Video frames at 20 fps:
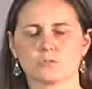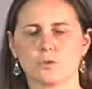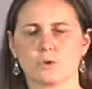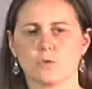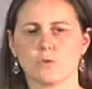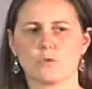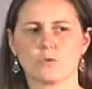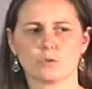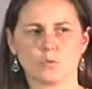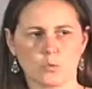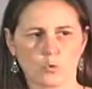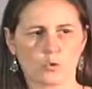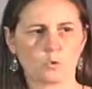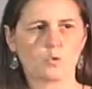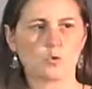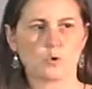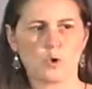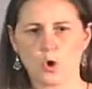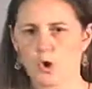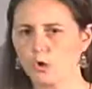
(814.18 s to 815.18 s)
So
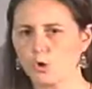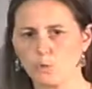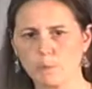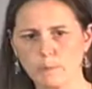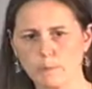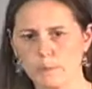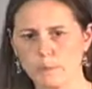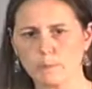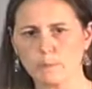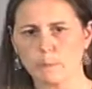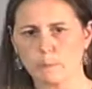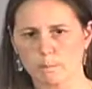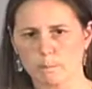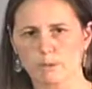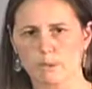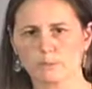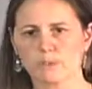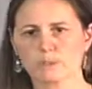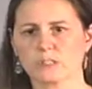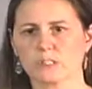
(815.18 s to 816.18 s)
normal auto-peep in a
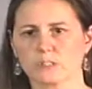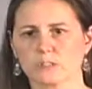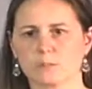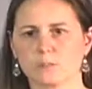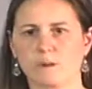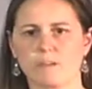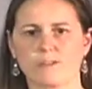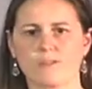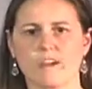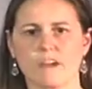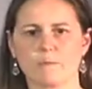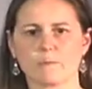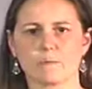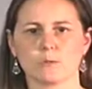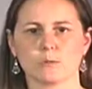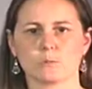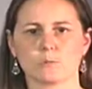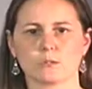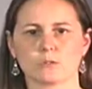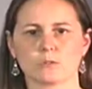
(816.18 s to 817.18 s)
person is about 5
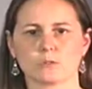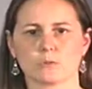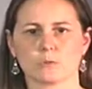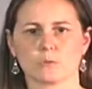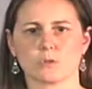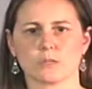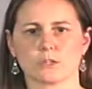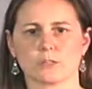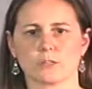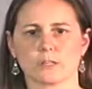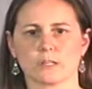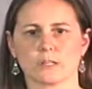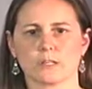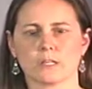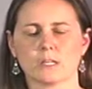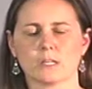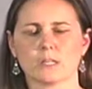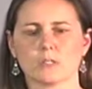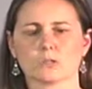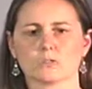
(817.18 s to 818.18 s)
millimeters of mercury.
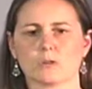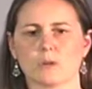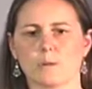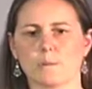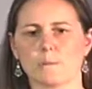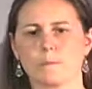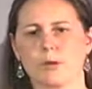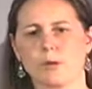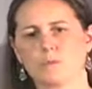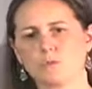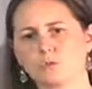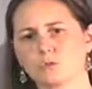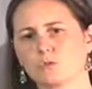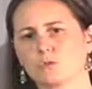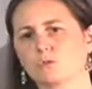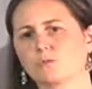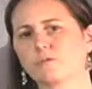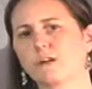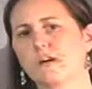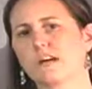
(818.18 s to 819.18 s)
So I would
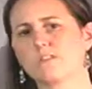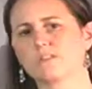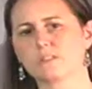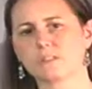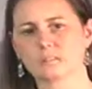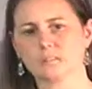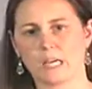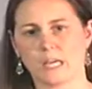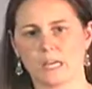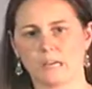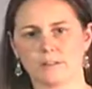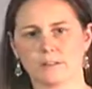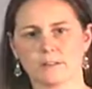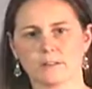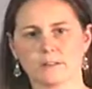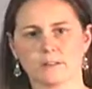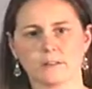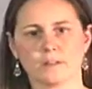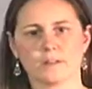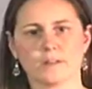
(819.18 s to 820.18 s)
do 5 to
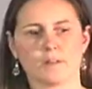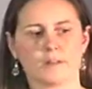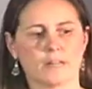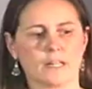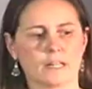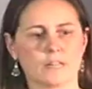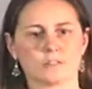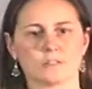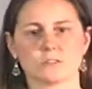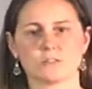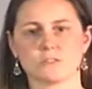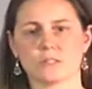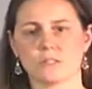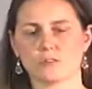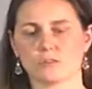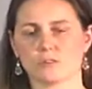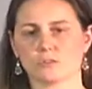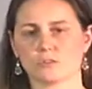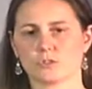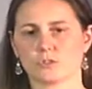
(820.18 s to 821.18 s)
10 and
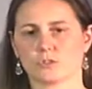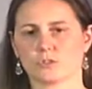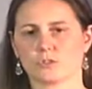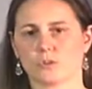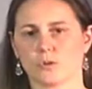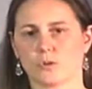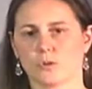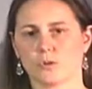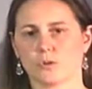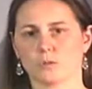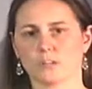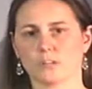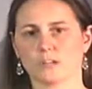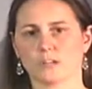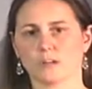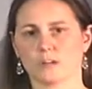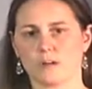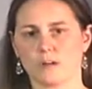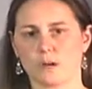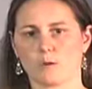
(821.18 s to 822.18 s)
see if just
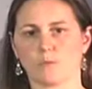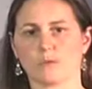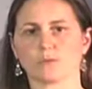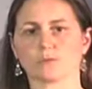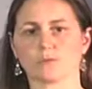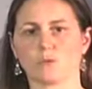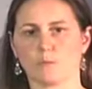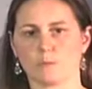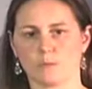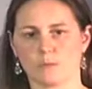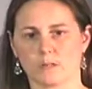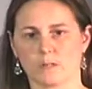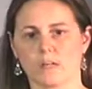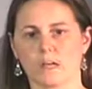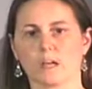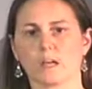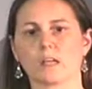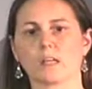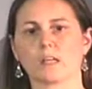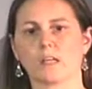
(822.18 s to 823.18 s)
holding their airways
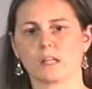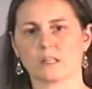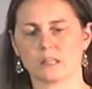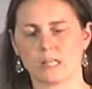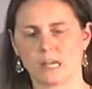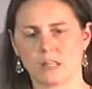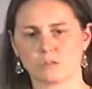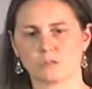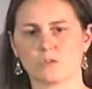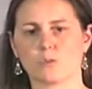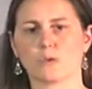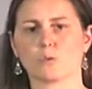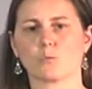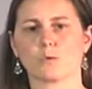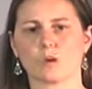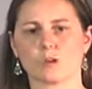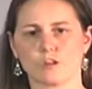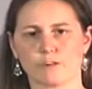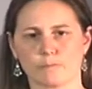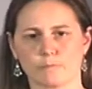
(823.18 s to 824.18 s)
open allows their
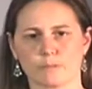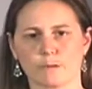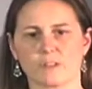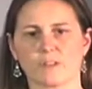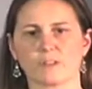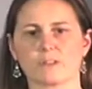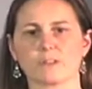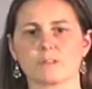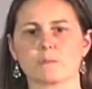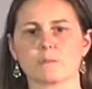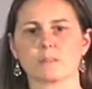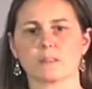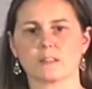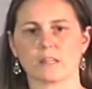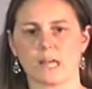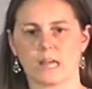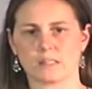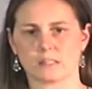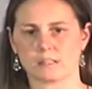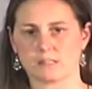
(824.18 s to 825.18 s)
work of breathing to
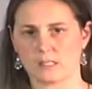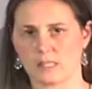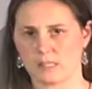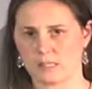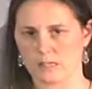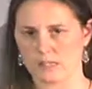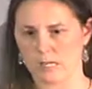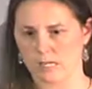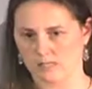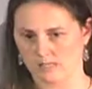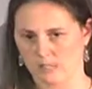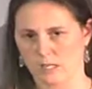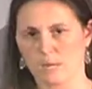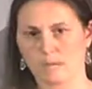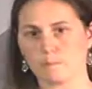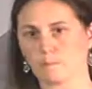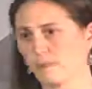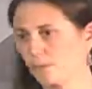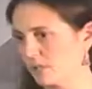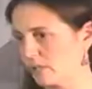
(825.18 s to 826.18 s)
be less in that
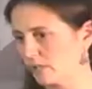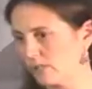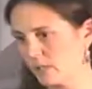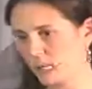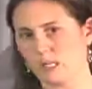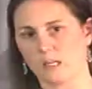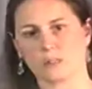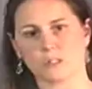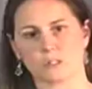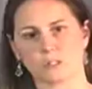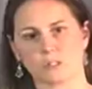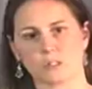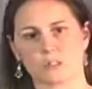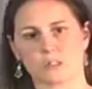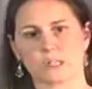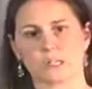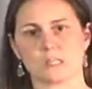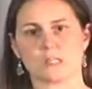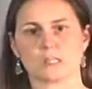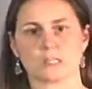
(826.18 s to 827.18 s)
time period of taking them
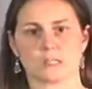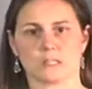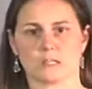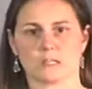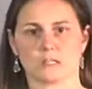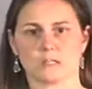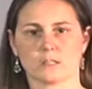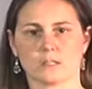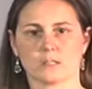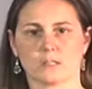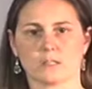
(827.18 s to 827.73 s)
to the ED.